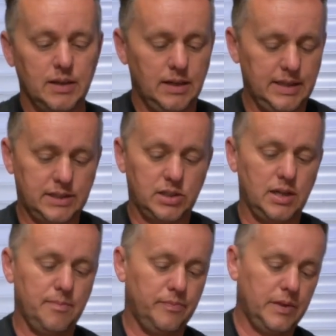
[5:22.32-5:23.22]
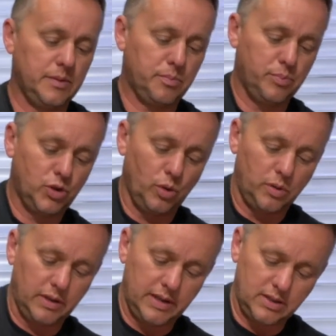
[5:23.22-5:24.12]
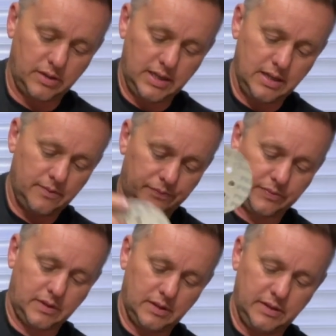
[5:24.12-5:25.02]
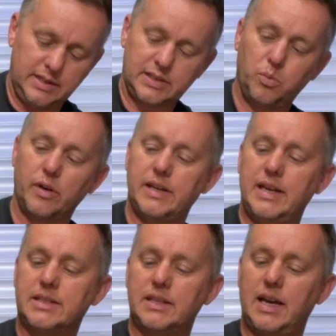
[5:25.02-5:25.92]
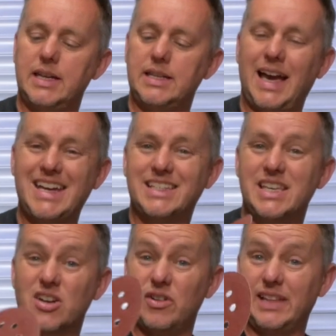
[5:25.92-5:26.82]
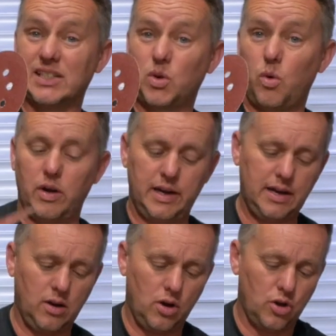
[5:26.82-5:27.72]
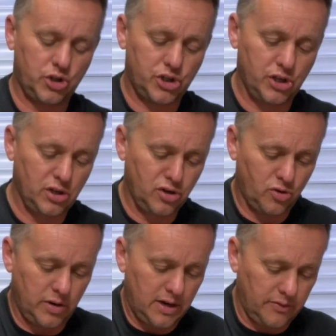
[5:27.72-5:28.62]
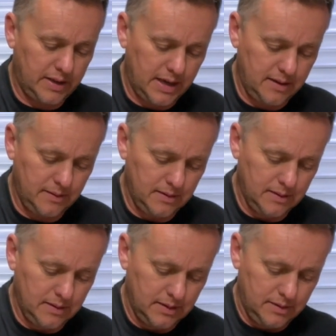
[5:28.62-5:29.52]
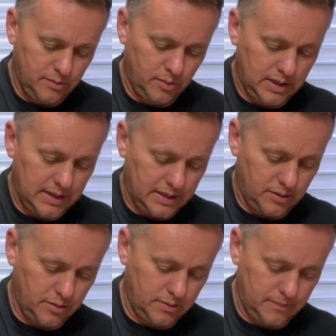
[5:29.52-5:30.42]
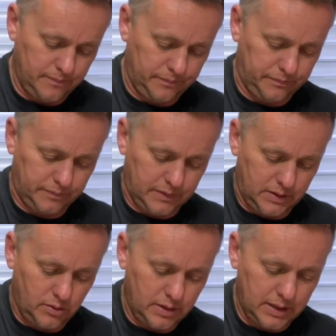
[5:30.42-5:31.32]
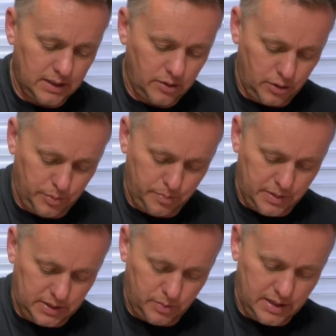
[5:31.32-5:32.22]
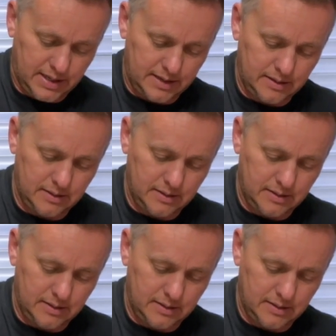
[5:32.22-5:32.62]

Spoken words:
Let's chuck one of these on here. This one is a 80 grit. That's quite a harsh grit on there. We'll get that on. Try and get it lined up as best we can.